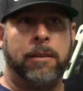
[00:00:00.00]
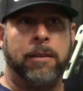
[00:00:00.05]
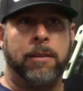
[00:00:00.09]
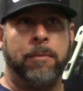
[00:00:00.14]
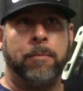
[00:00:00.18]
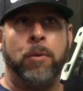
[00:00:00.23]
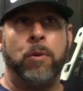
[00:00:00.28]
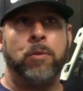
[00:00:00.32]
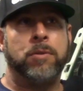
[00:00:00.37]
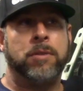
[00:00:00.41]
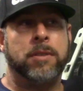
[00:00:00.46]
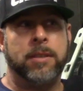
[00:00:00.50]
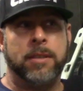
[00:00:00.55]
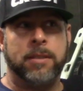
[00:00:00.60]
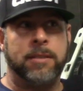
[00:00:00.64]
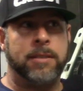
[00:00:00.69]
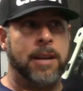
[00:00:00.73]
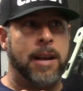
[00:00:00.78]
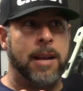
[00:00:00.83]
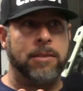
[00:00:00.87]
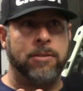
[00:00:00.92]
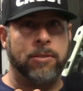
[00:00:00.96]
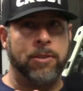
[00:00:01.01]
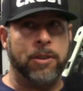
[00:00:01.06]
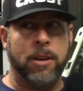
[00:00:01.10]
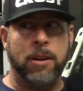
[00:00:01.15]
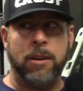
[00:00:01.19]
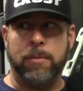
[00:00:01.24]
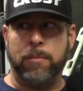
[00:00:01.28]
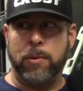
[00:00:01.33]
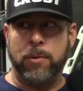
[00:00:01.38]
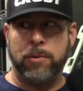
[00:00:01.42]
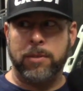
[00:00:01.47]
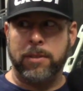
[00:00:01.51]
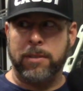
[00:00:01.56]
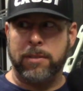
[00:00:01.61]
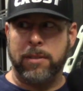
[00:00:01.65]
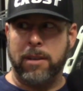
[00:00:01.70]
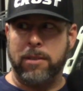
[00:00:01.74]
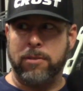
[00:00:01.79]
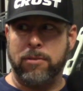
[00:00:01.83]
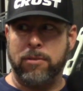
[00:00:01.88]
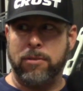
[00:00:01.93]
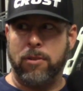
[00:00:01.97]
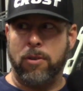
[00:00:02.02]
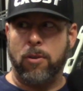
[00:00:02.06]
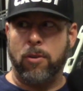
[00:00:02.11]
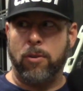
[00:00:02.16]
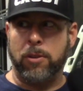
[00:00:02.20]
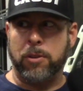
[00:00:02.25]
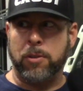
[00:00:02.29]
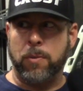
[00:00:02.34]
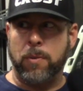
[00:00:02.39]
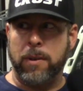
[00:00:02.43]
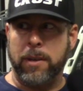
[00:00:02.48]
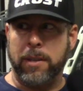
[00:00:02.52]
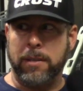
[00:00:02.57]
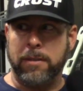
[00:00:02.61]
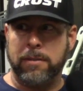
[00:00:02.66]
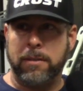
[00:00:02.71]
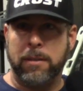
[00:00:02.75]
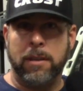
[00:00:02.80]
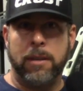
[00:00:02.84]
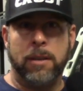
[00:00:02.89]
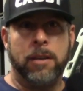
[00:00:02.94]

most of these guys are young. Most of these guys are in their early 20s.